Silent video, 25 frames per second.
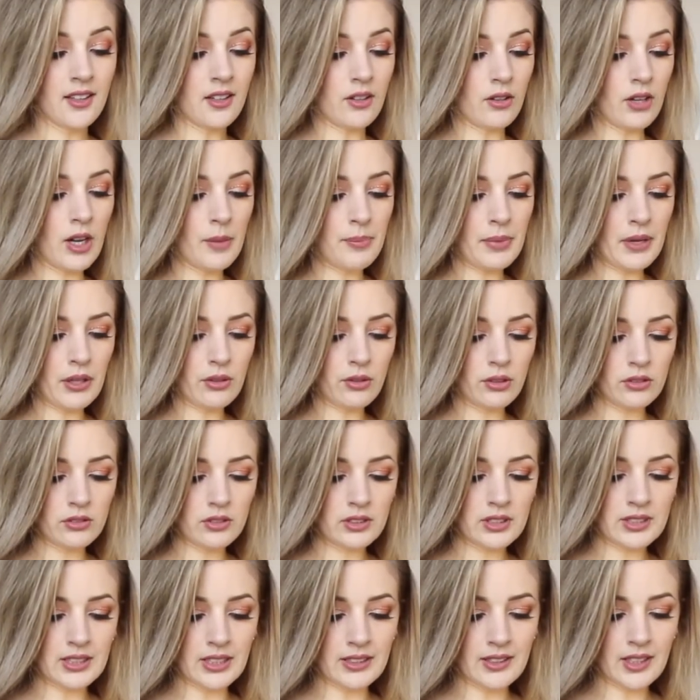Là par
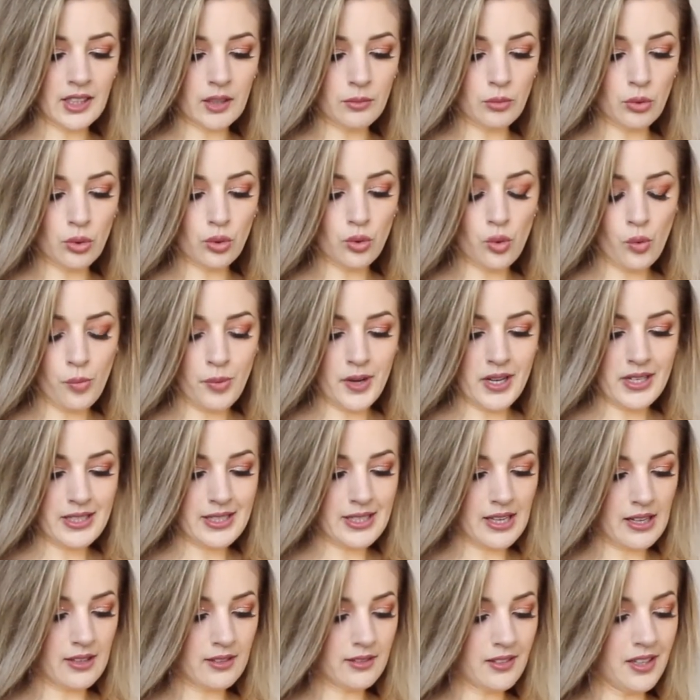contre c'est en train de me couper le
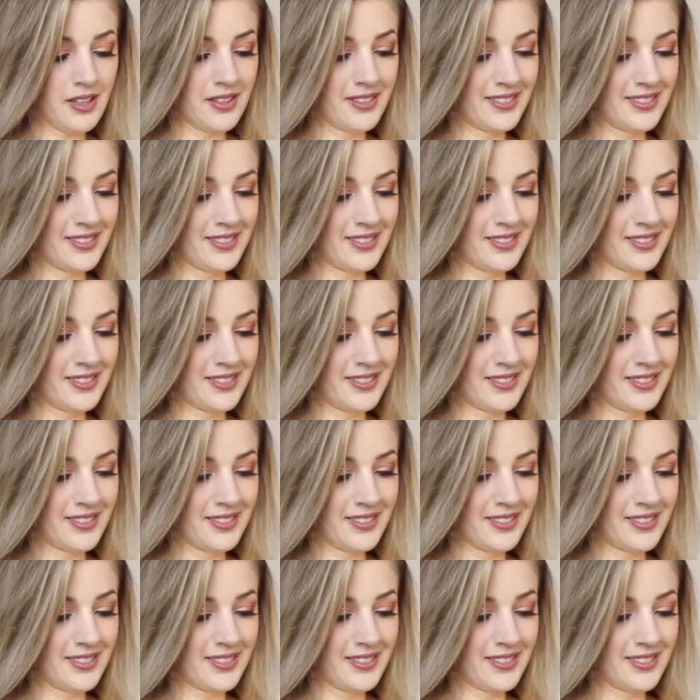sang.